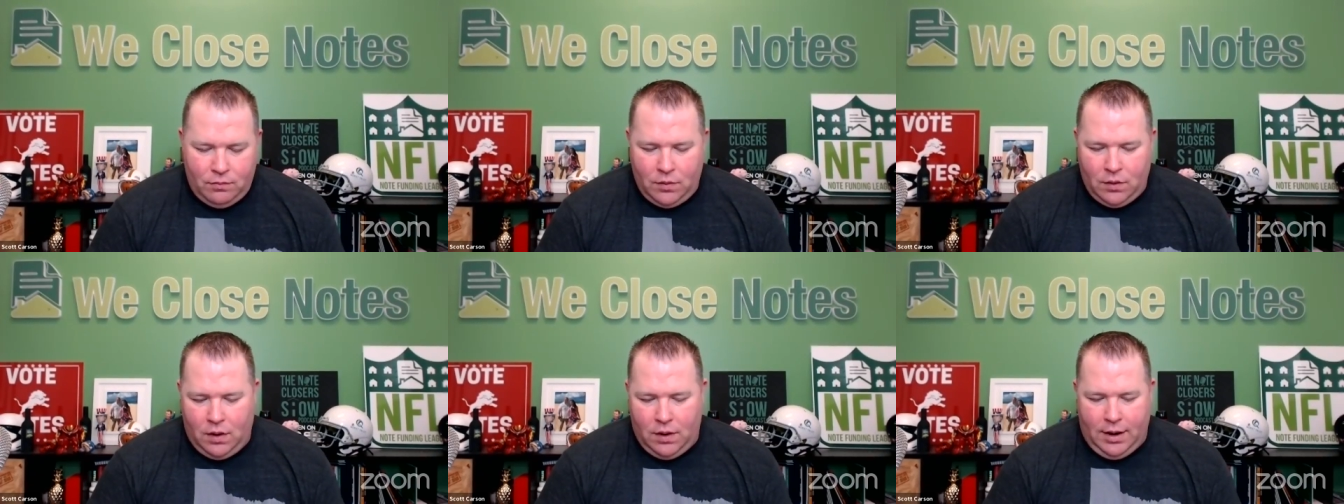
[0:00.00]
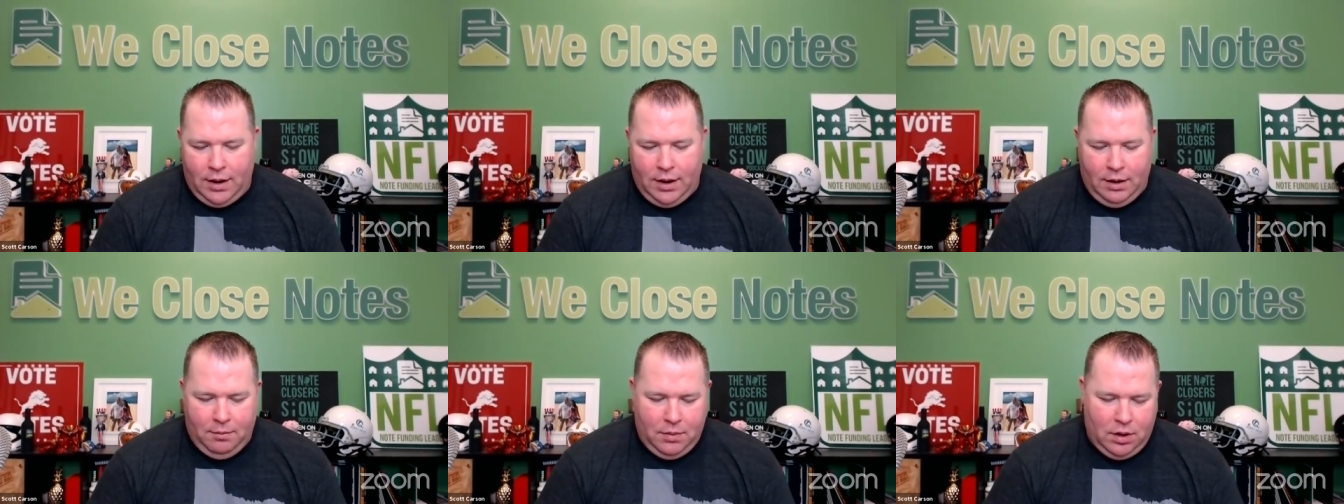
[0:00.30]

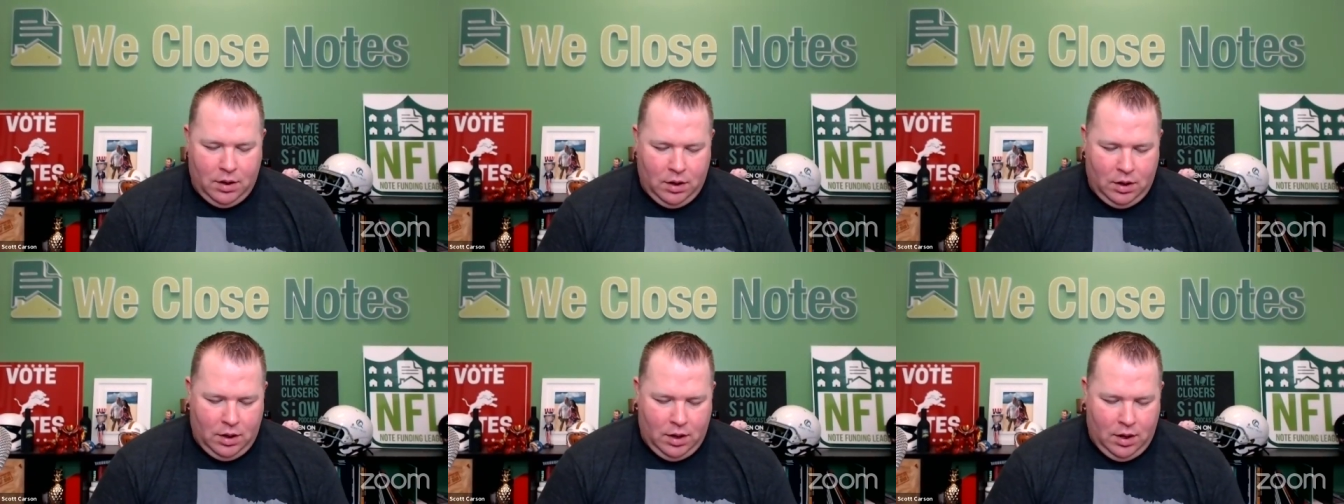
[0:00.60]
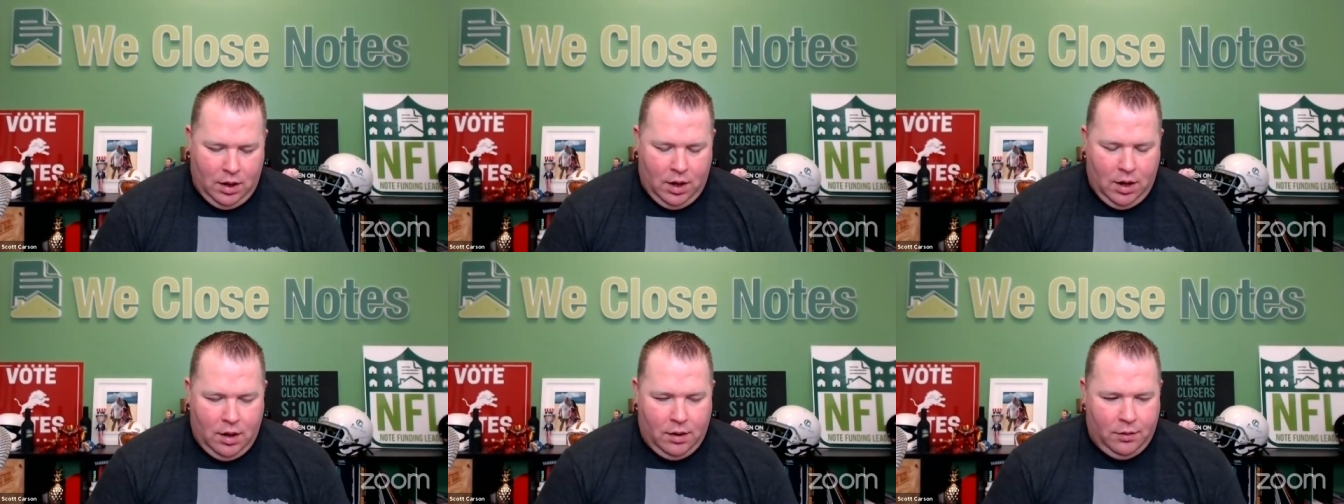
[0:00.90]
Um,
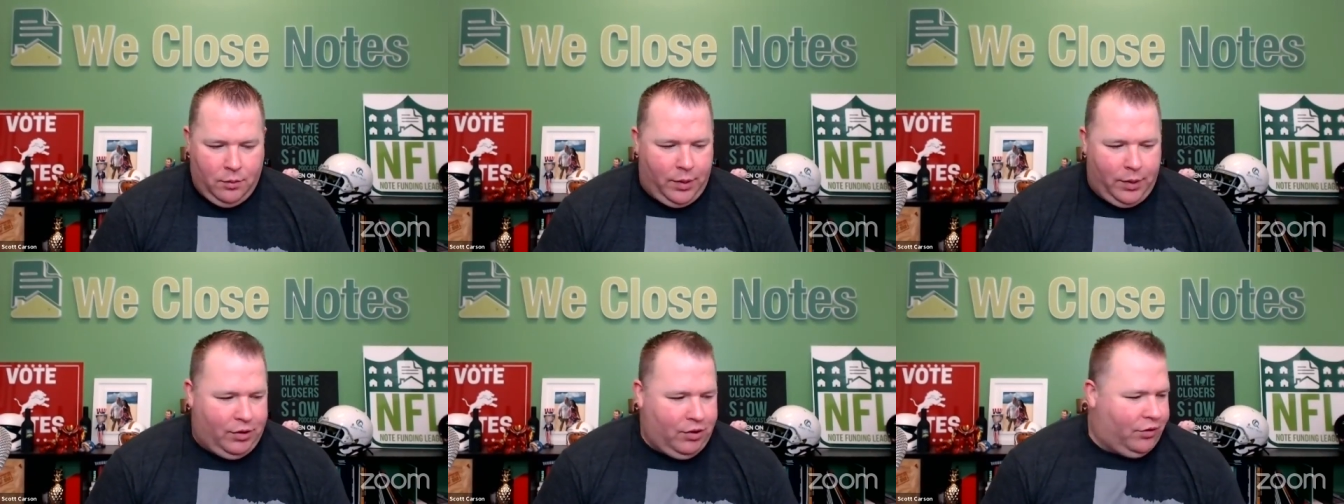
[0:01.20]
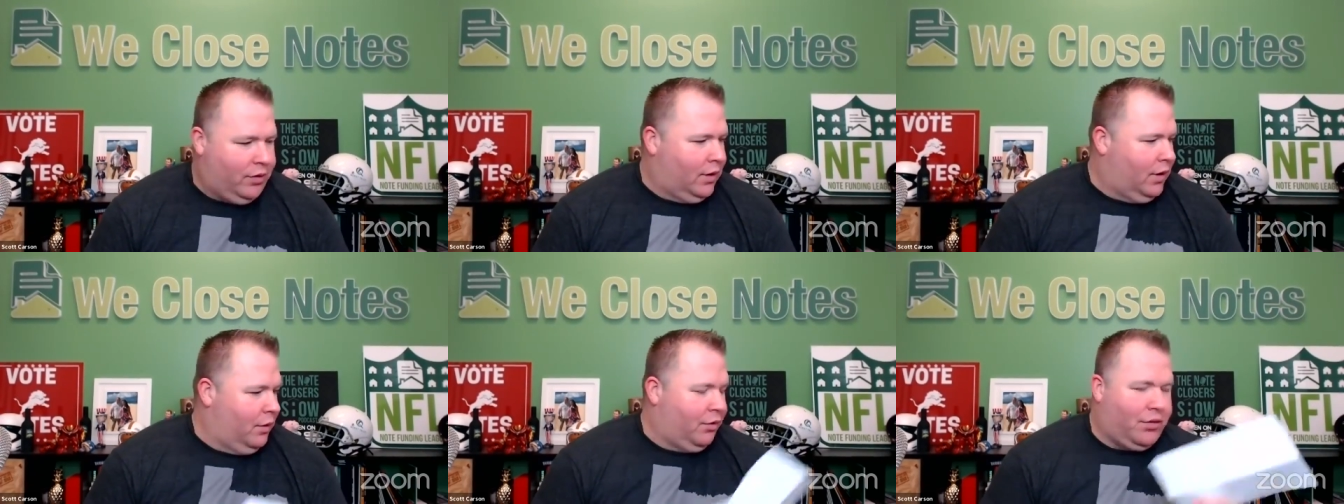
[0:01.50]
we
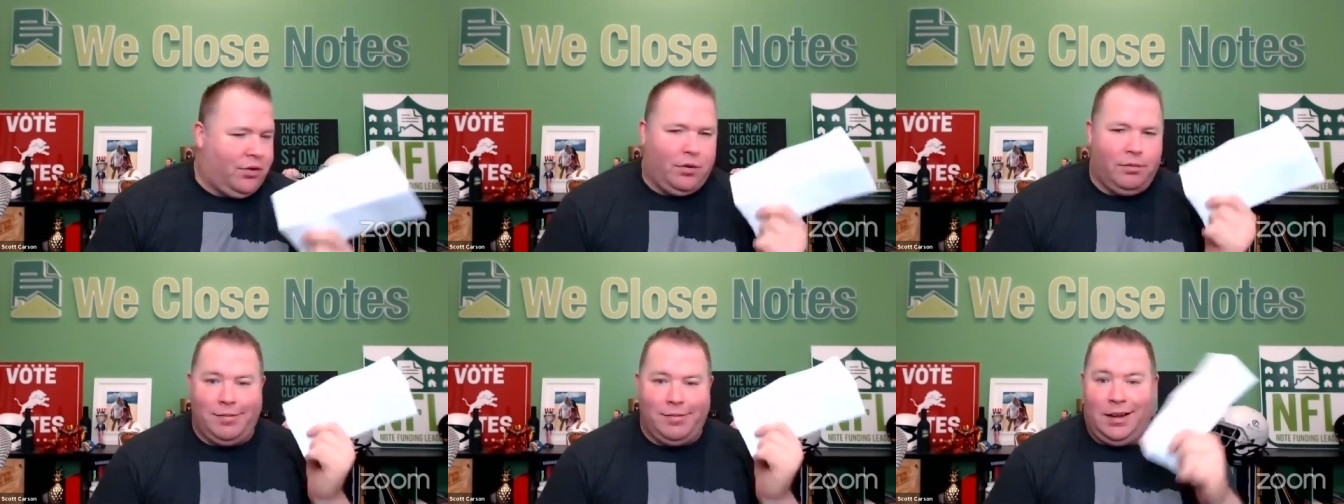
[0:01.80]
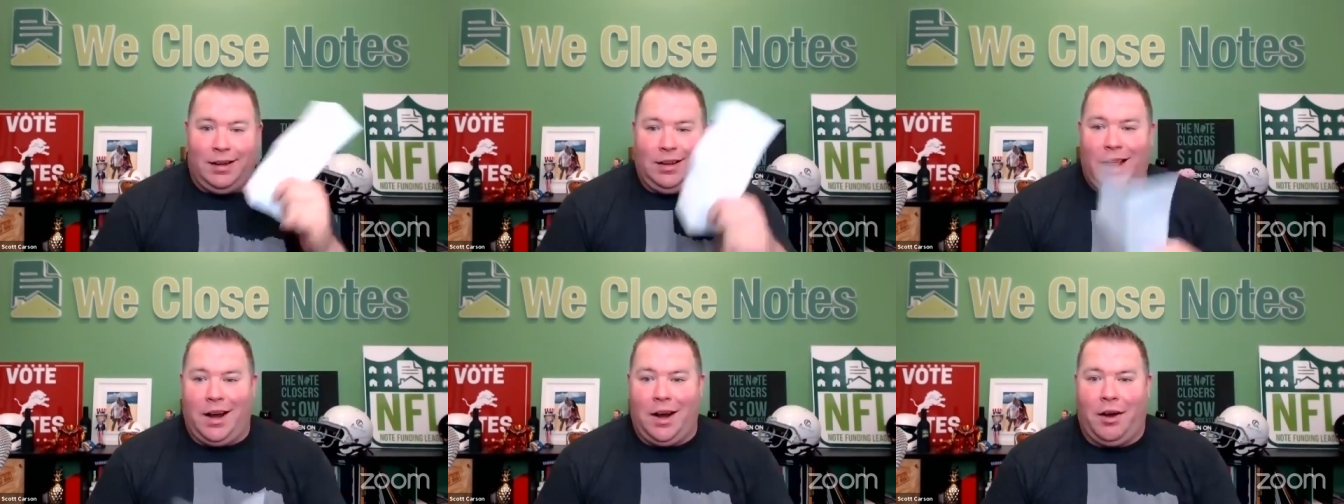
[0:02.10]
just there's
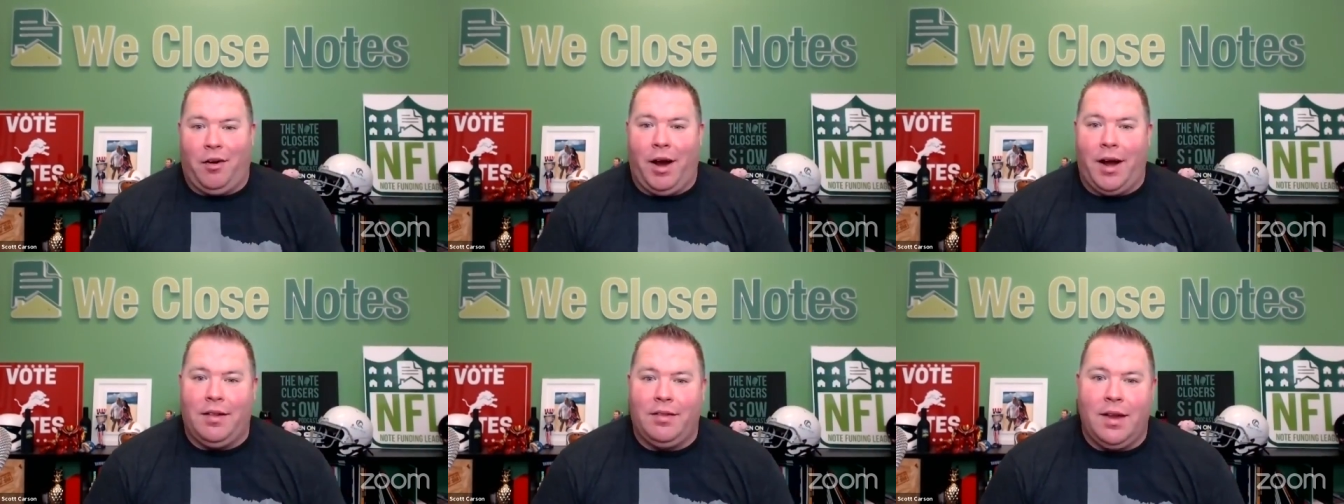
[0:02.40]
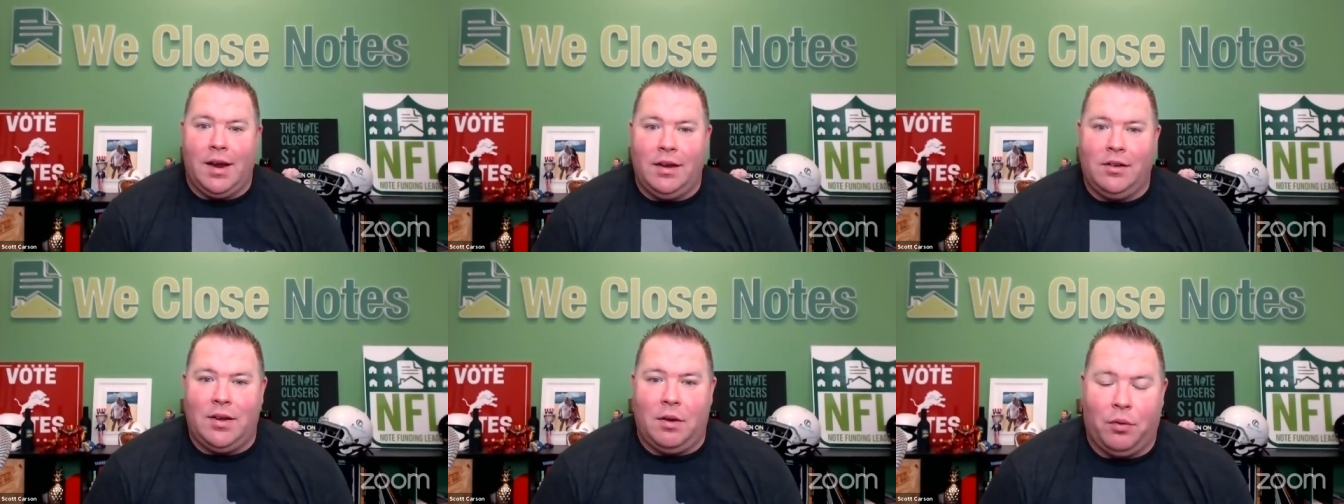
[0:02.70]
a lot of great
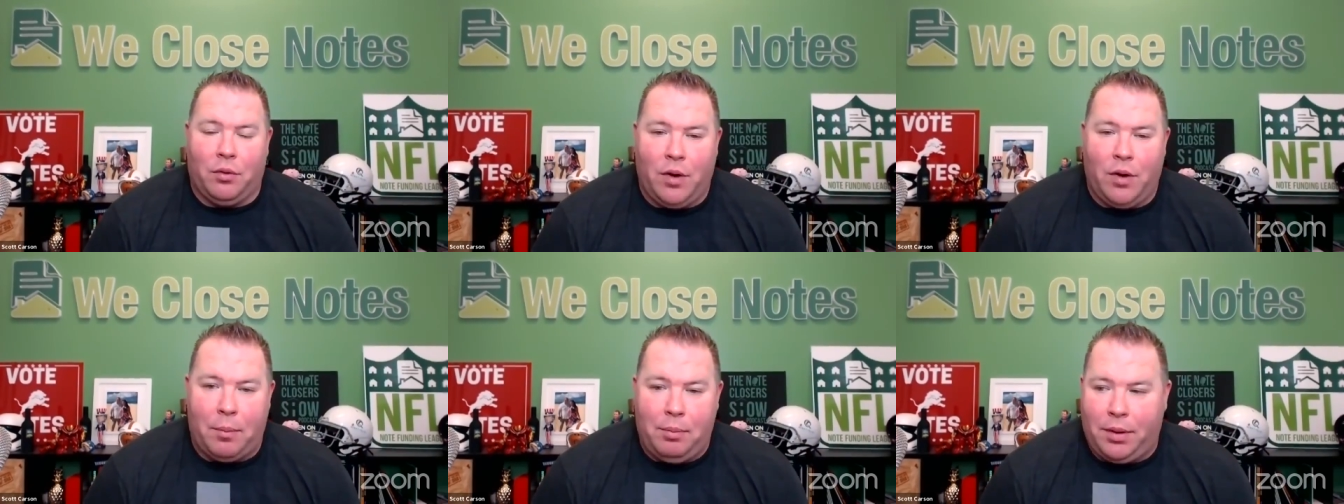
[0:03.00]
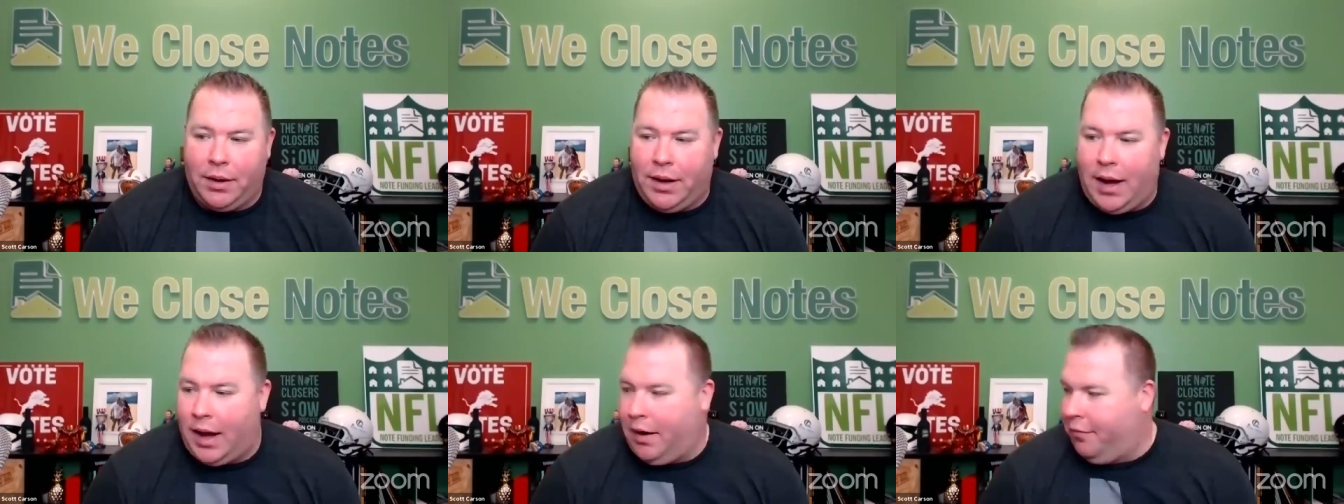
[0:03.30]
things that were
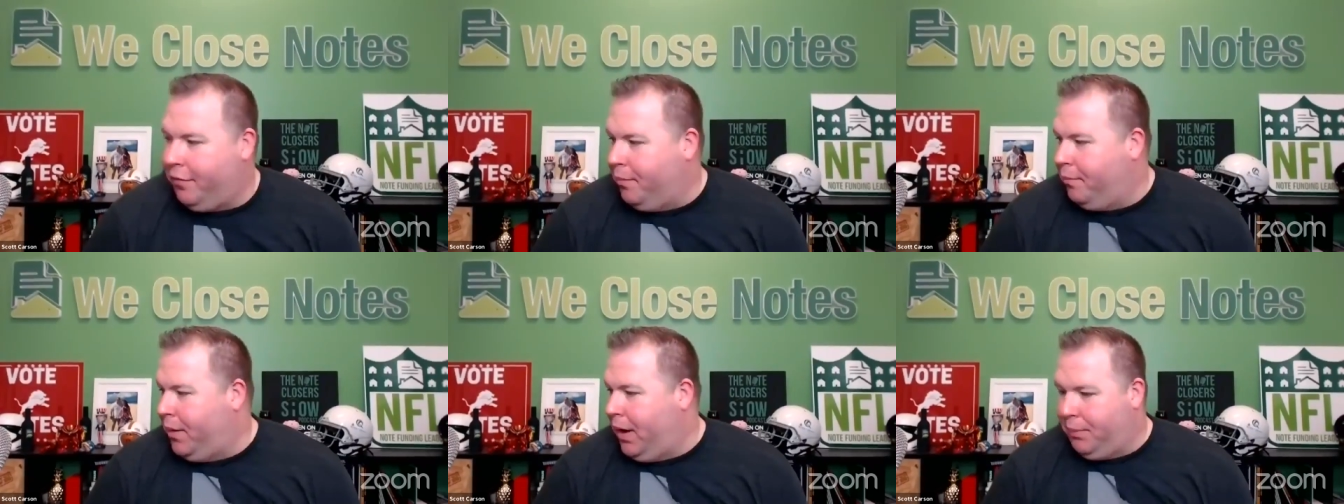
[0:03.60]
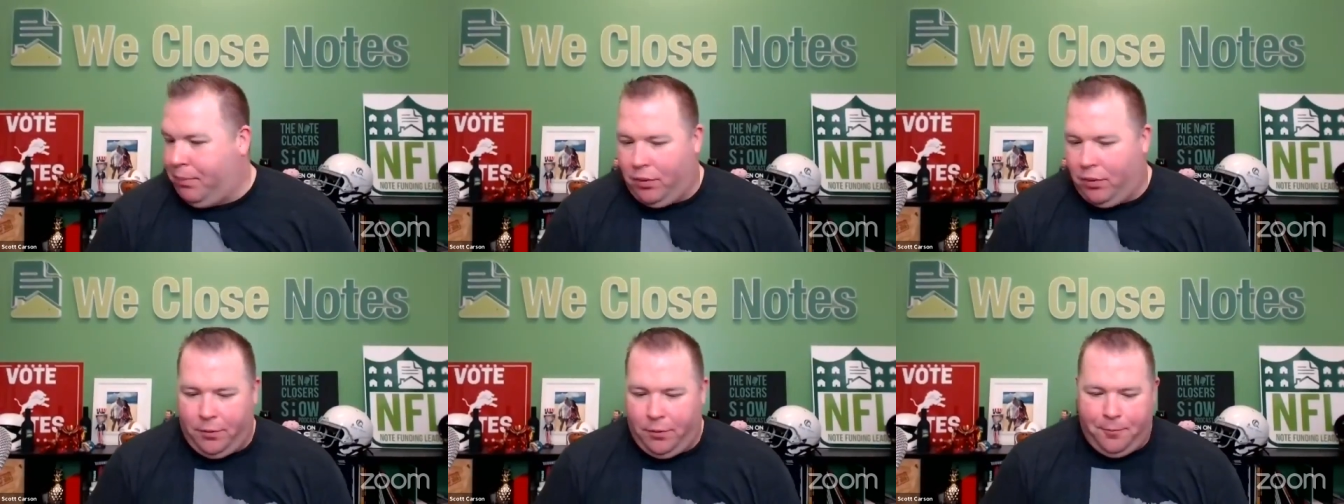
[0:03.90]
replicated from
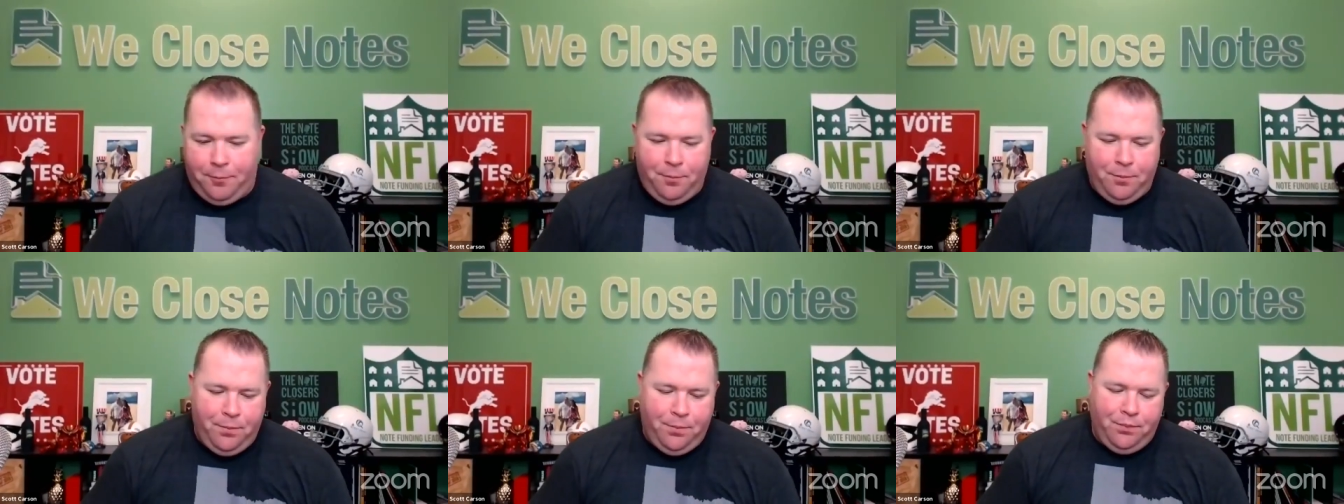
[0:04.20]
people.